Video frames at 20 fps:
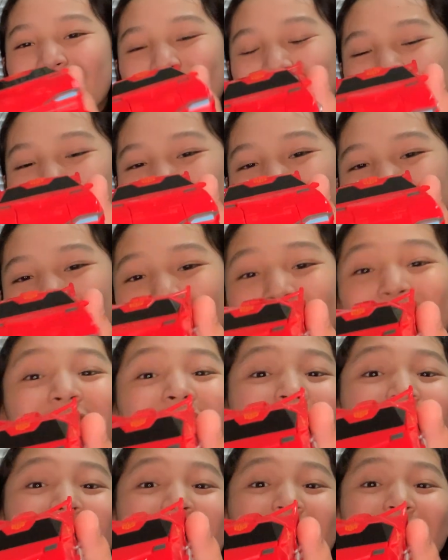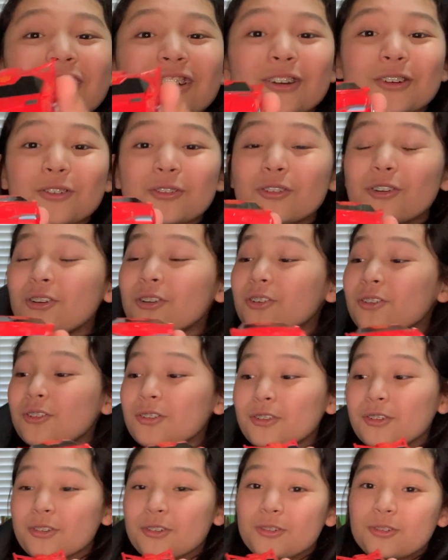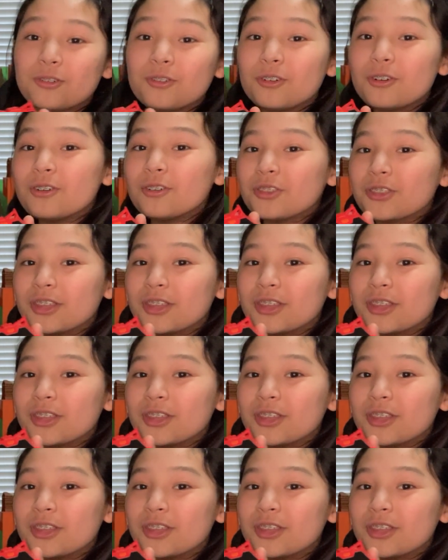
Cool character, cool